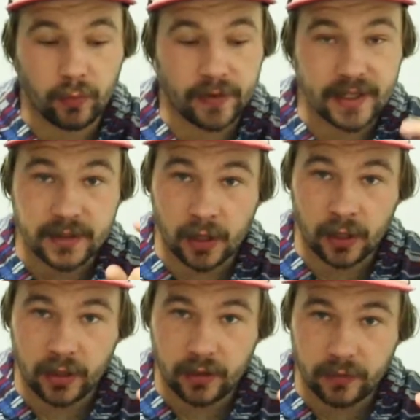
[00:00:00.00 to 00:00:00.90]
one that's
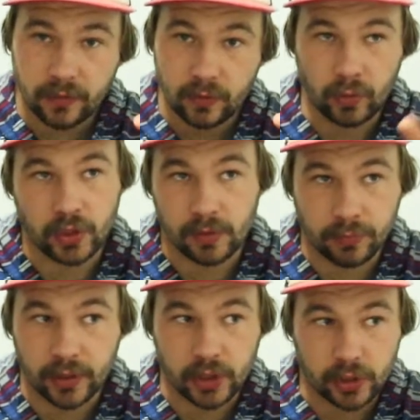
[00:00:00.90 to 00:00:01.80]
tall enough, which I'm
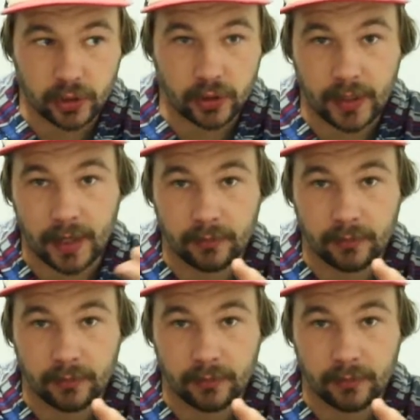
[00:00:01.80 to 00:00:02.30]
pretty sure you can